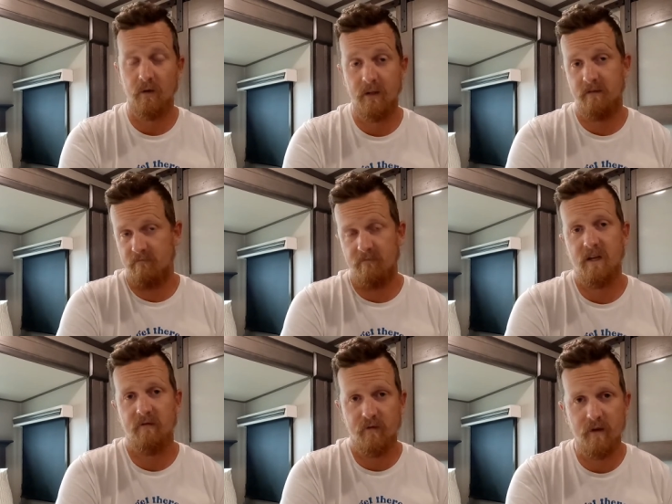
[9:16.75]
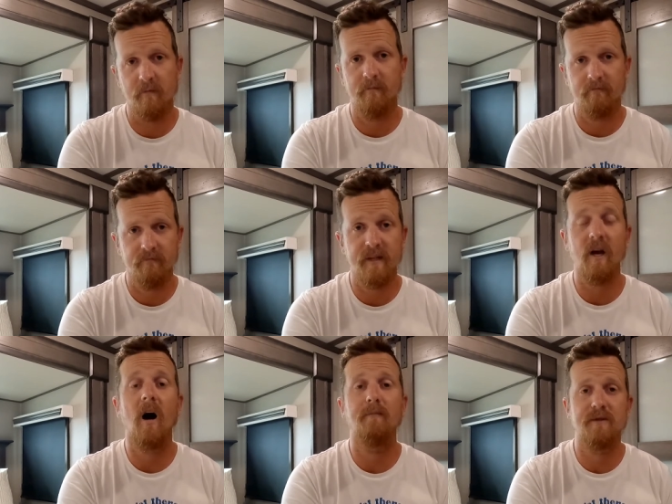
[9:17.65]
know, give them
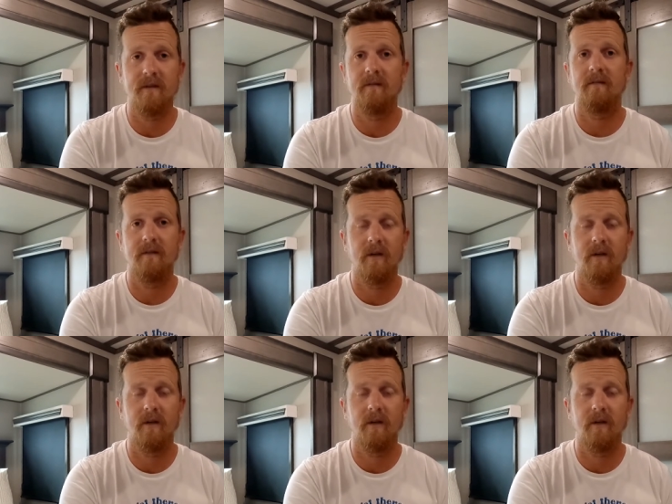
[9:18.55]
the option.